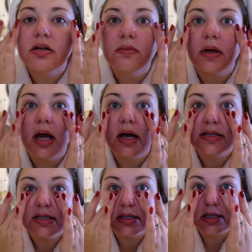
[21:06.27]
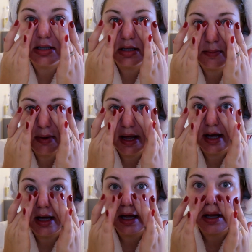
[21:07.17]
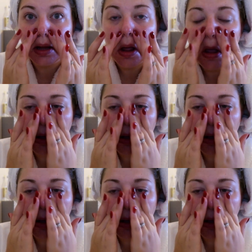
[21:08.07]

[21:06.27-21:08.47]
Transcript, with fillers: under my eyes a little. I pat